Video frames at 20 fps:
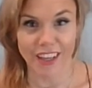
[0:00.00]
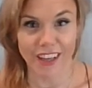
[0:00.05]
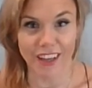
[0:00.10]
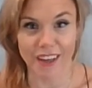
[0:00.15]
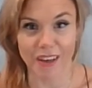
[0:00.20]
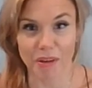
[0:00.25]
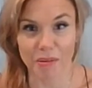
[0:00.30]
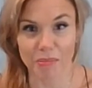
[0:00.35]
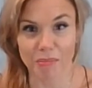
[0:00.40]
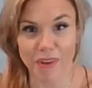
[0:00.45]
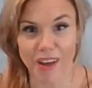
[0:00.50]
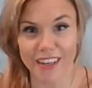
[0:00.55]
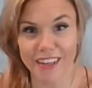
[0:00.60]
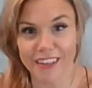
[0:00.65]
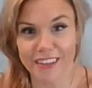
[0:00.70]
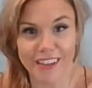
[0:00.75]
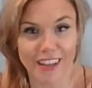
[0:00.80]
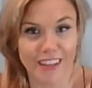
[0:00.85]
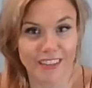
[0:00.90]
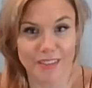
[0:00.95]
I
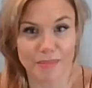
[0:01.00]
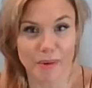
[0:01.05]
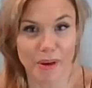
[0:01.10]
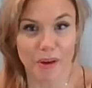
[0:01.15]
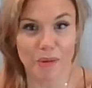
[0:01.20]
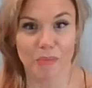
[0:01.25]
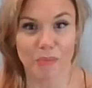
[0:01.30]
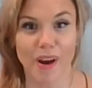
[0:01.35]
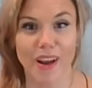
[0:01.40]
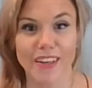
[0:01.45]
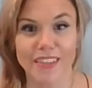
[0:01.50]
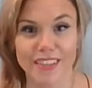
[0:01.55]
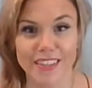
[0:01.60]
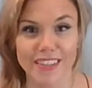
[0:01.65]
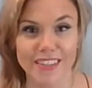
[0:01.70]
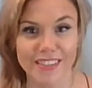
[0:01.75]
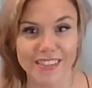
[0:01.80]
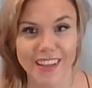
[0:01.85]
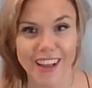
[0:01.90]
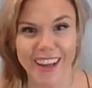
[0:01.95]
neglected my own
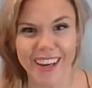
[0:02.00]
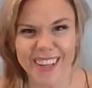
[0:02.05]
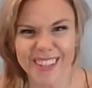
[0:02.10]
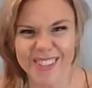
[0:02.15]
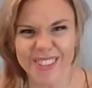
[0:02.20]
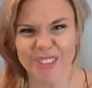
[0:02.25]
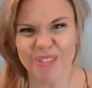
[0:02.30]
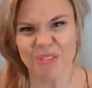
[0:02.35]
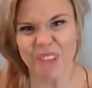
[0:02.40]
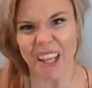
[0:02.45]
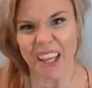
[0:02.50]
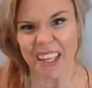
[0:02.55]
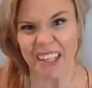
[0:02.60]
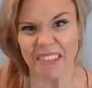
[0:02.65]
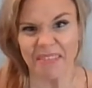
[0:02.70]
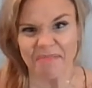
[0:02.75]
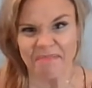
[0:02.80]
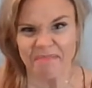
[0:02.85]
practice. I also like